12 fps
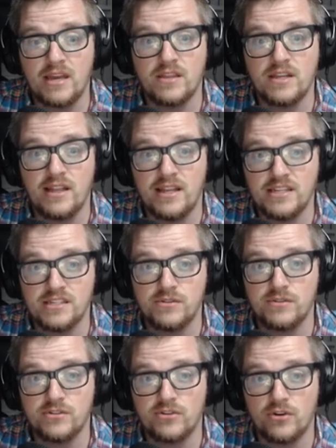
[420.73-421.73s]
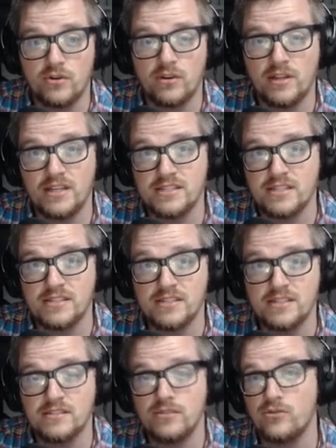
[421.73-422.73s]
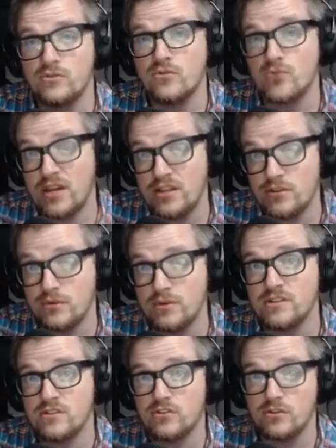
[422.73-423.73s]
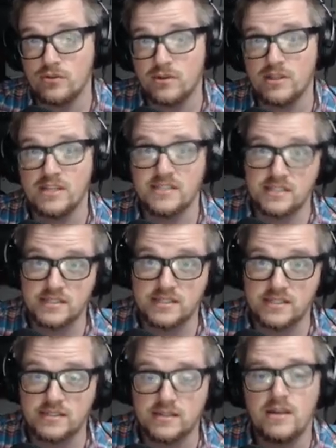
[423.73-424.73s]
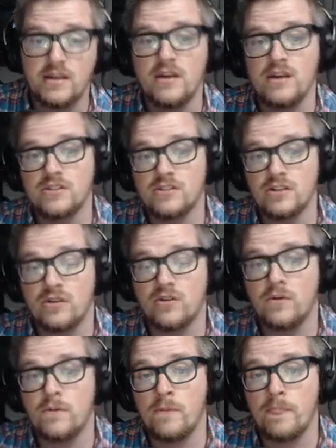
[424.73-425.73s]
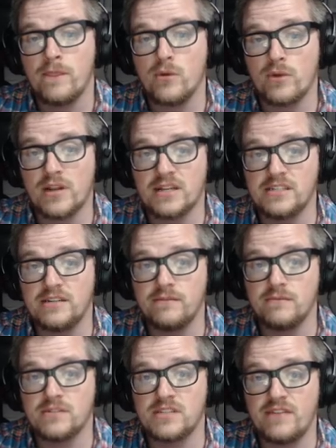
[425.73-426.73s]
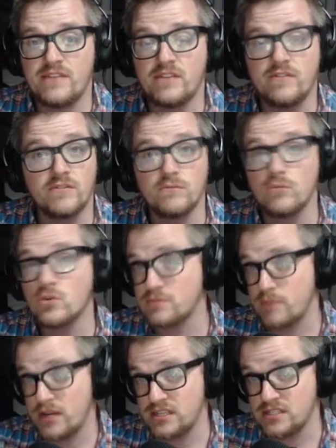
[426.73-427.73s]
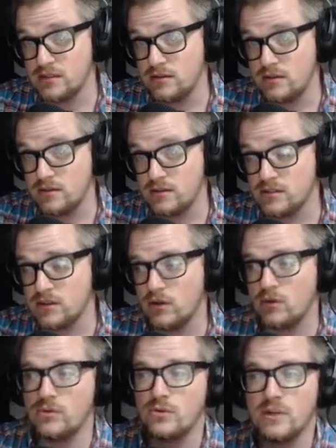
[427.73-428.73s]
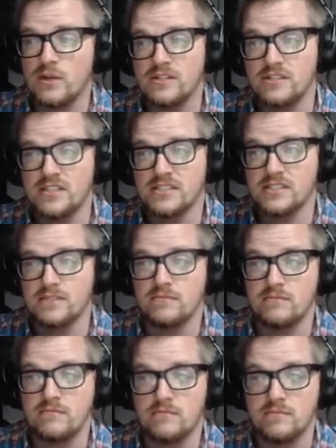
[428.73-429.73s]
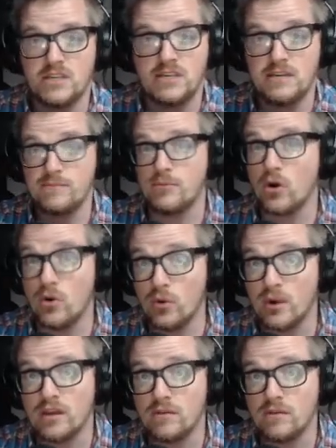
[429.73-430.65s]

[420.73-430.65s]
the lesser eternal essences to greater eternal essences. So you can actually save even more space. So you can just keep going.